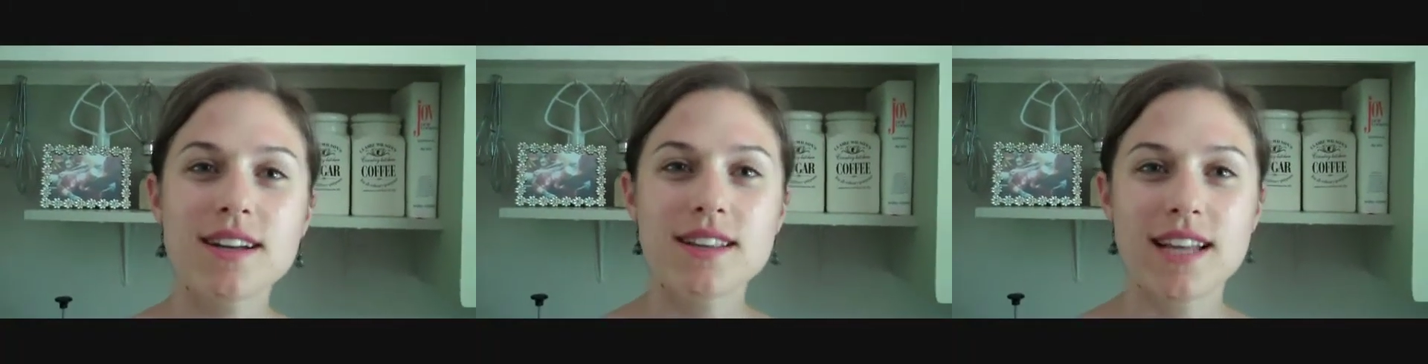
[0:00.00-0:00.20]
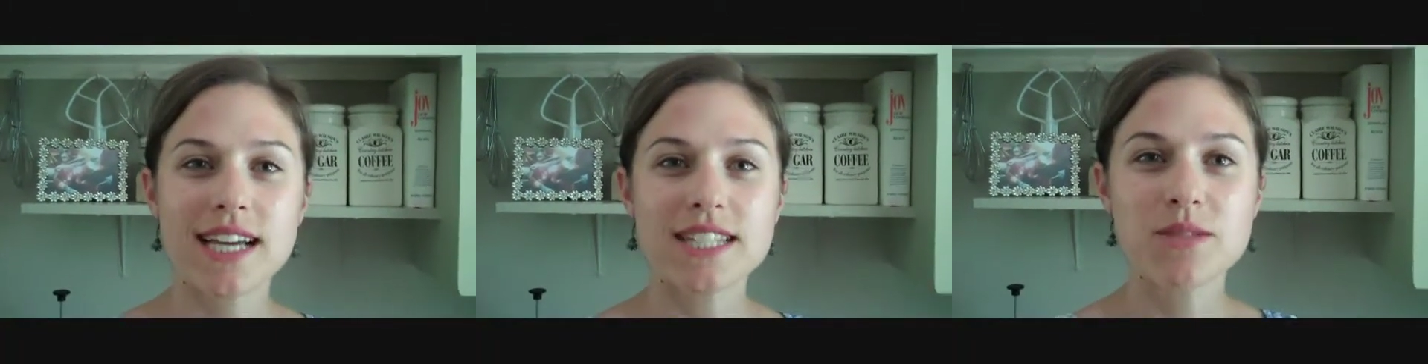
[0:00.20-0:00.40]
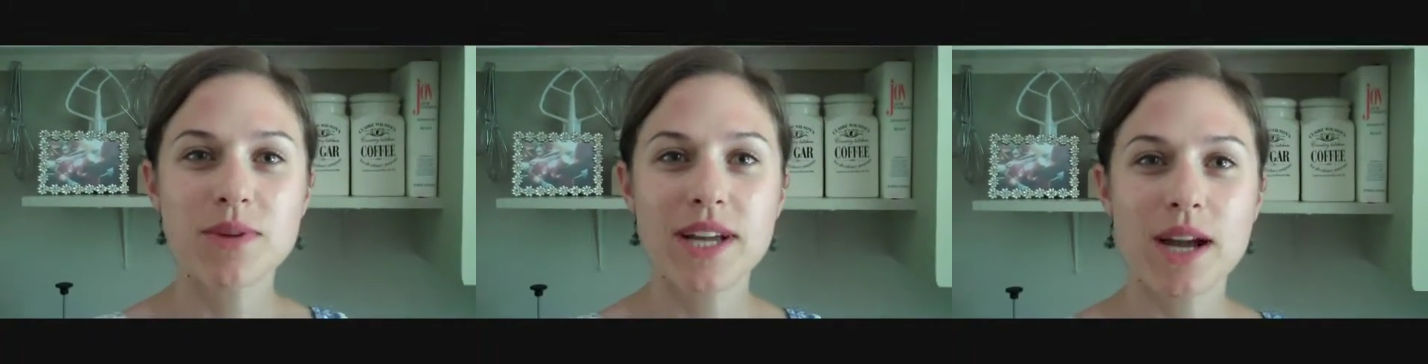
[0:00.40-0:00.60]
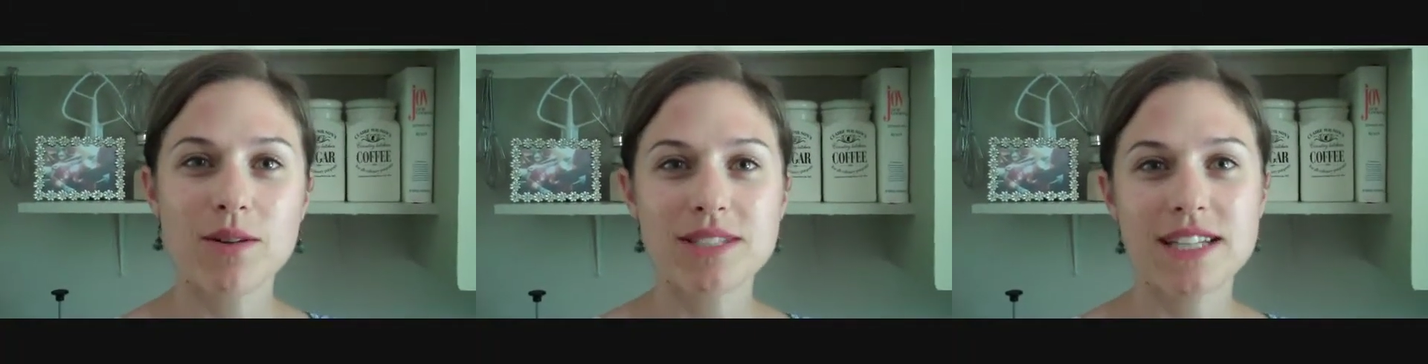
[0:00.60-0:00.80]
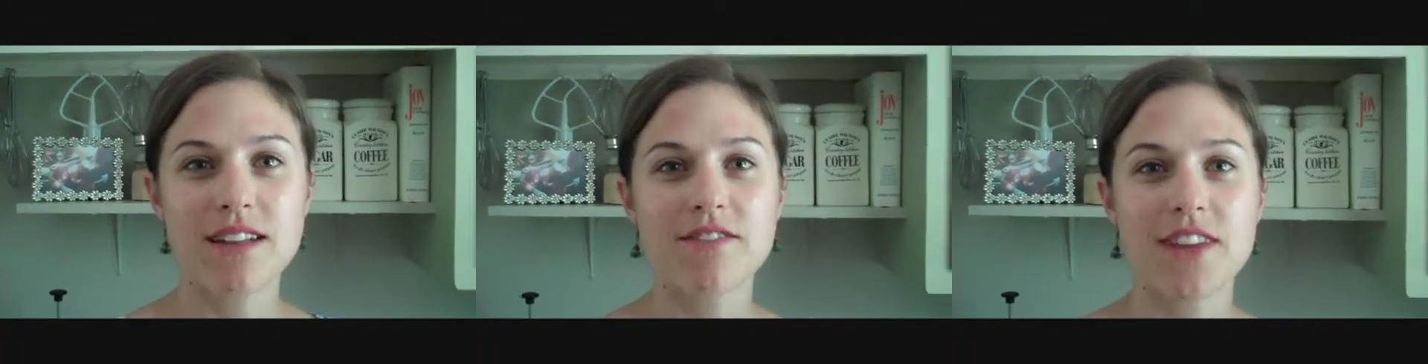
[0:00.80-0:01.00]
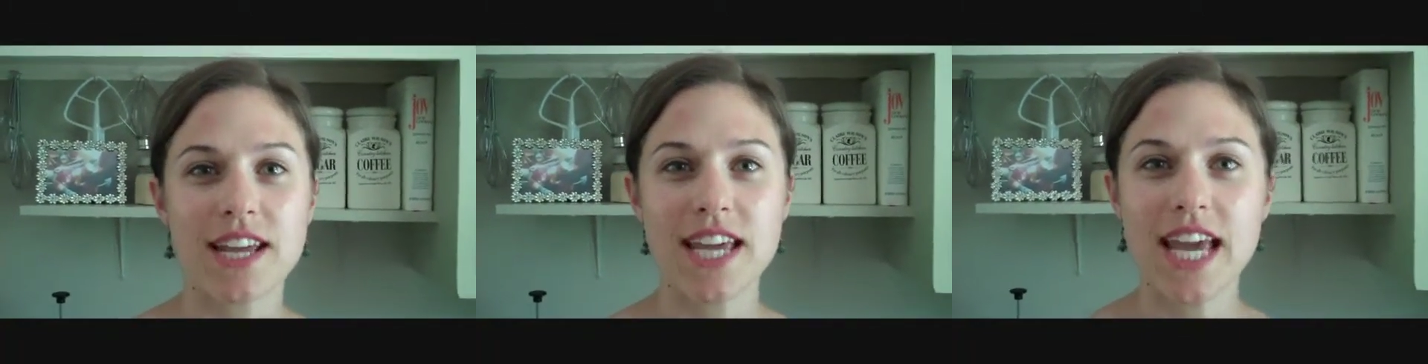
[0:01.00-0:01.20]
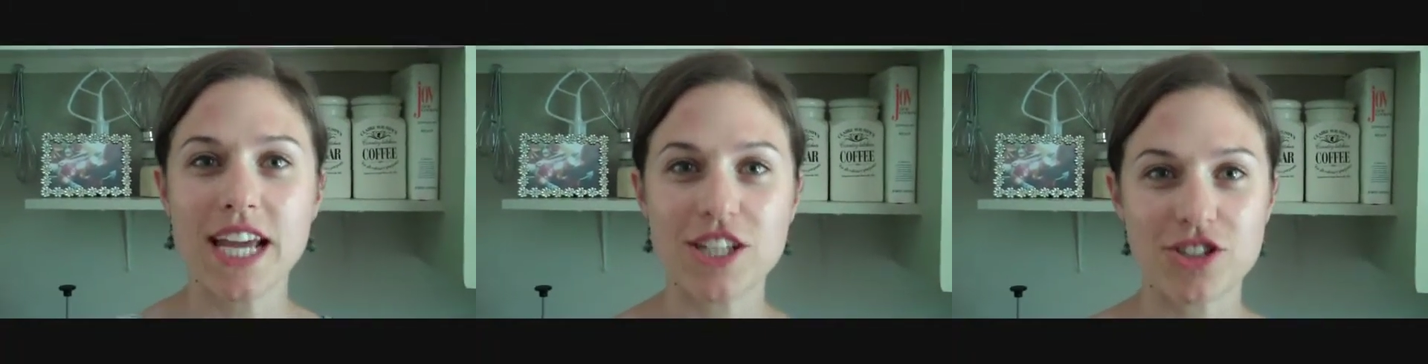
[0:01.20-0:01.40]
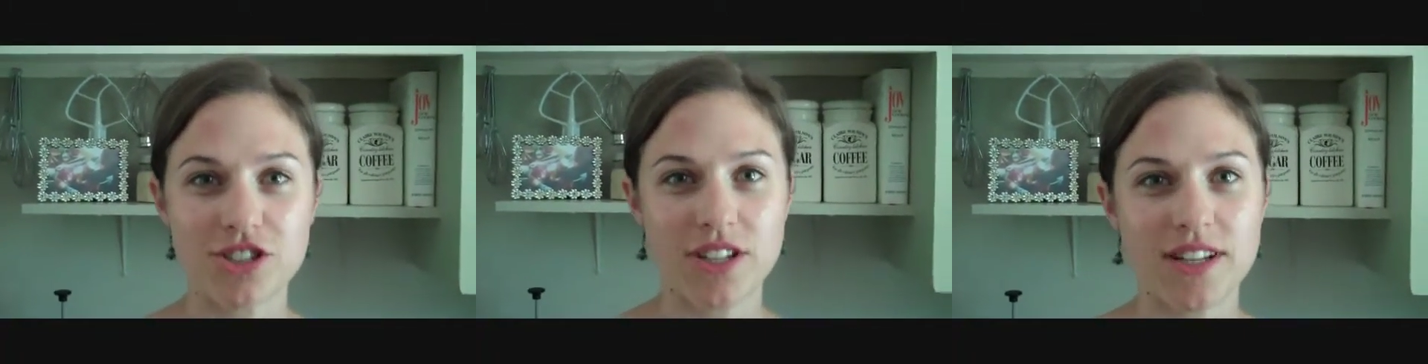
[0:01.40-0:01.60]
Last week I was on
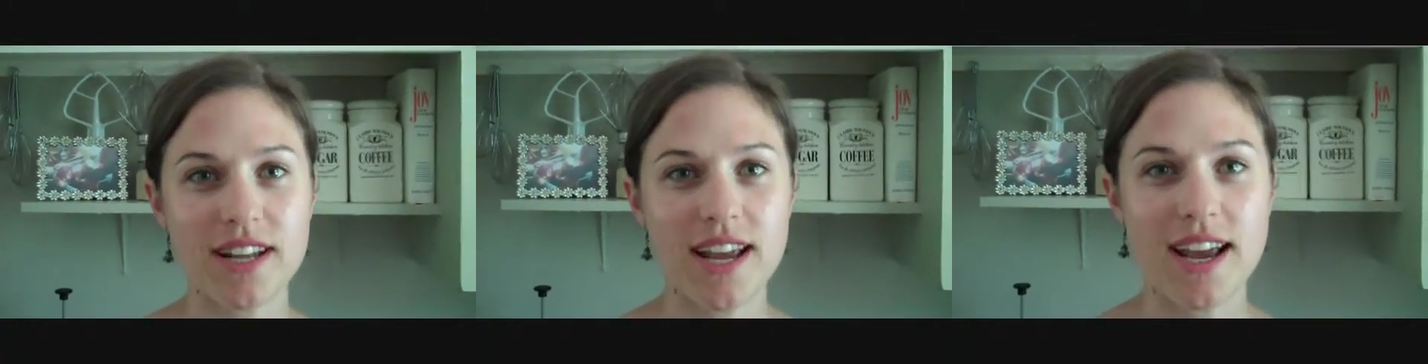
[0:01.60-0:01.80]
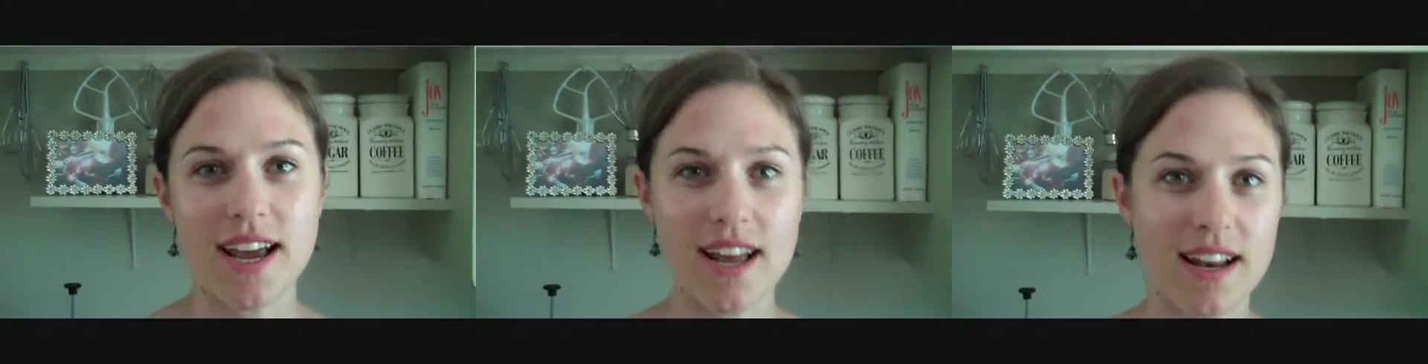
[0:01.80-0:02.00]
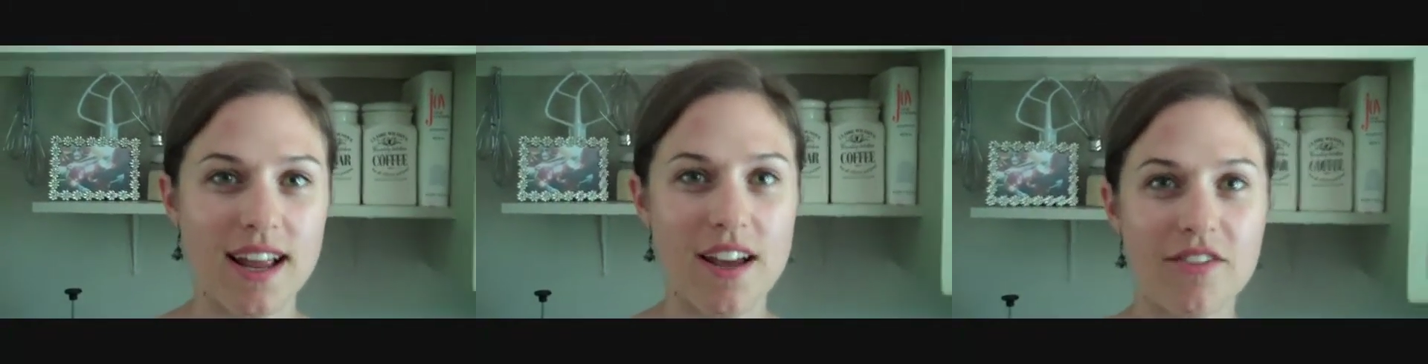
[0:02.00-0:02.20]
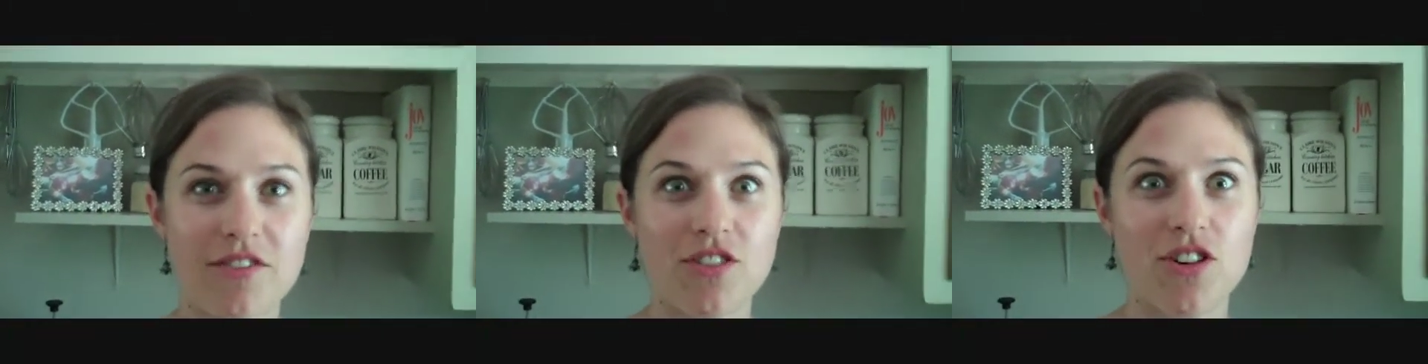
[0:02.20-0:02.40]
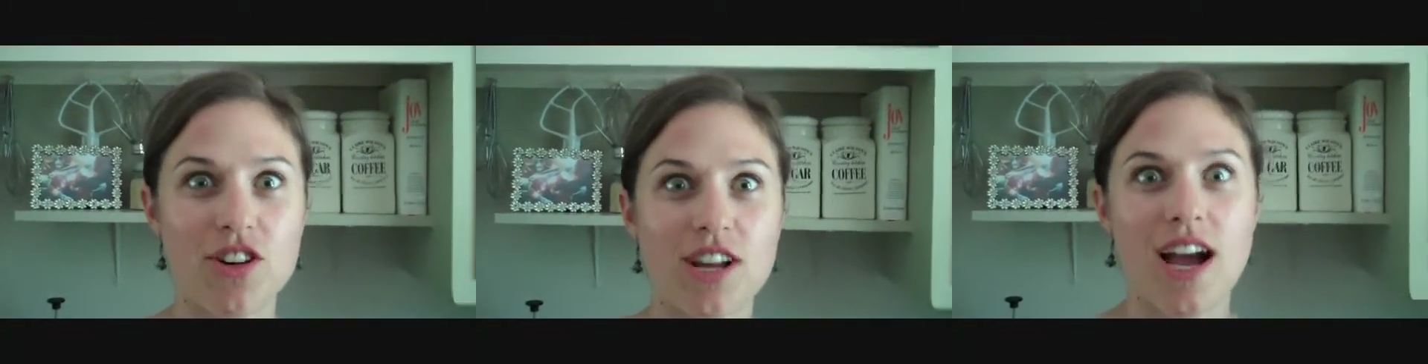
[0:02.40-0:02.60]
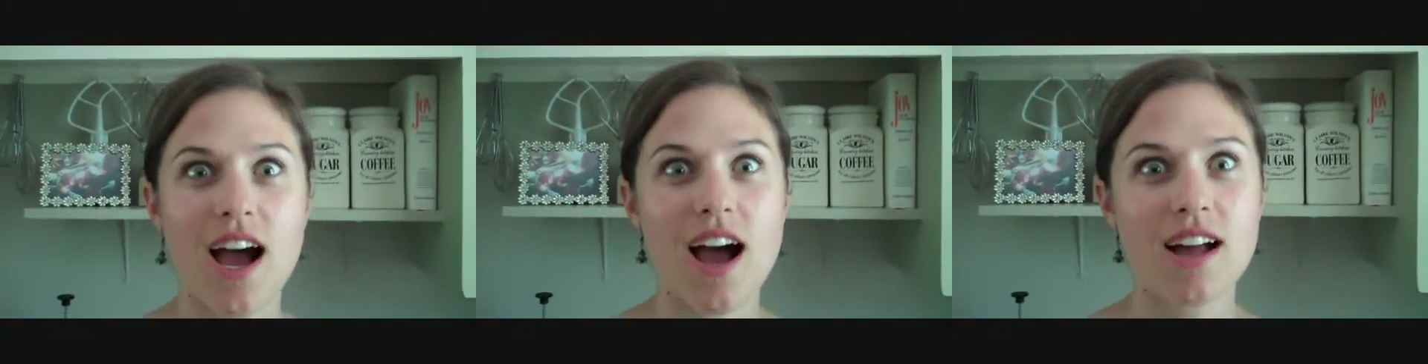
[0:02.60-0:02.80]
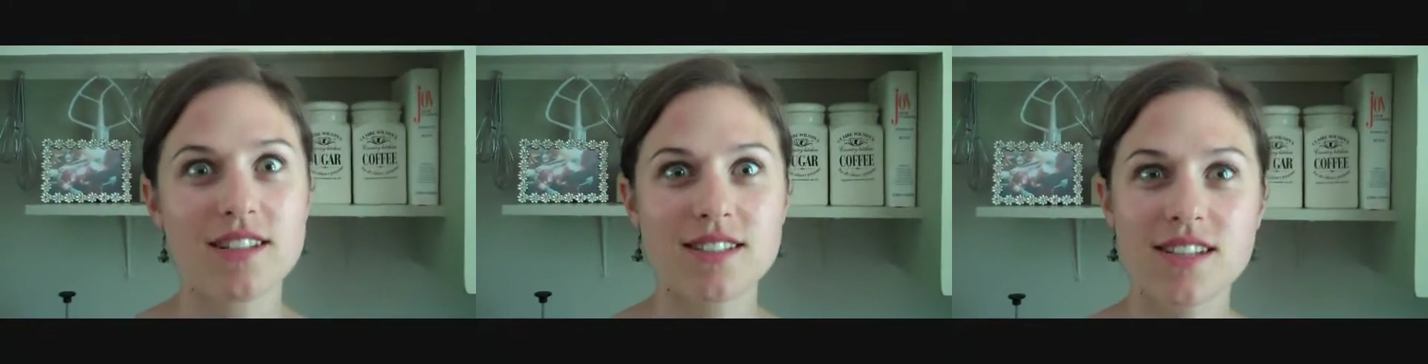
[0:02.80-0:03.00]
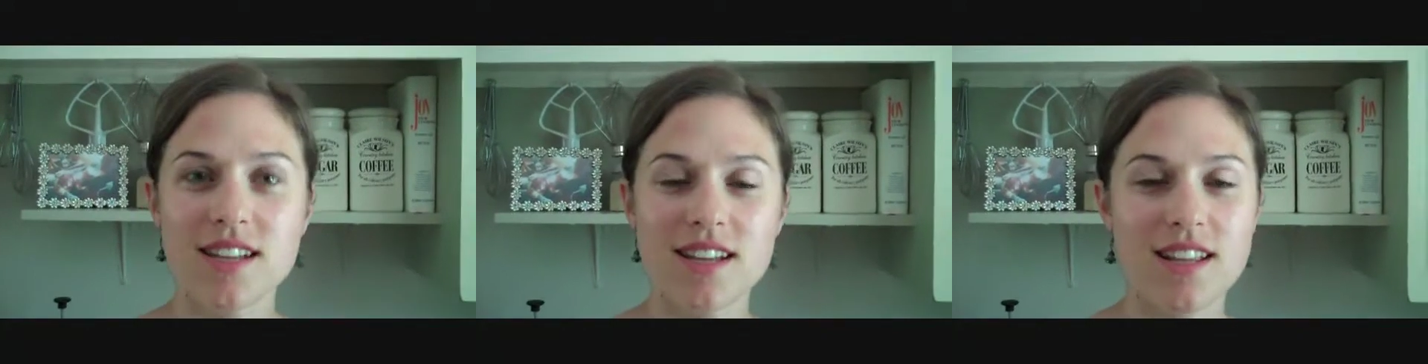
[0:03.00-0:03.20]
vacation and I forgot